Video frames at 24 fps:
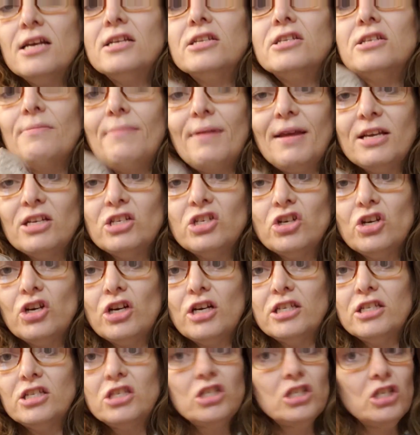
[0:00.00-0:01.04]
to make sure
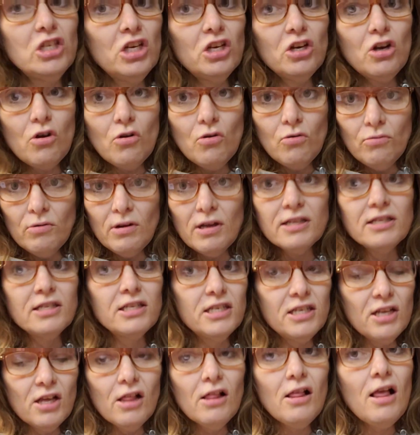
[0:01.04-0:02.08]
it's, you know, it's
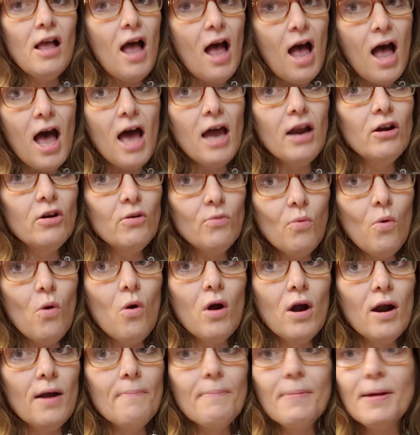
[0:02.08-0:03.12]
still hot or
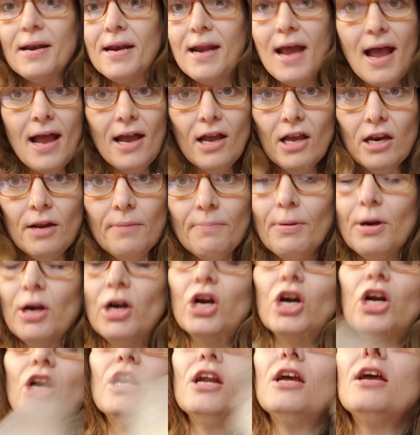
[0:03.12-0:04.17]
warm, but not going to
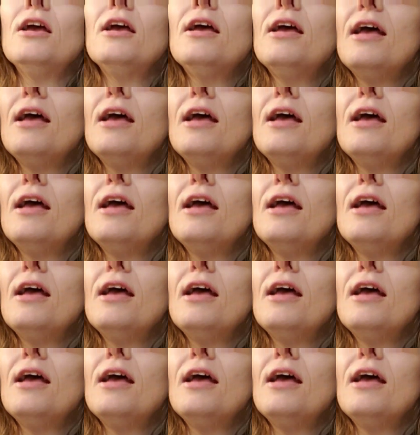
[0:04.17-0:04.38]
burn.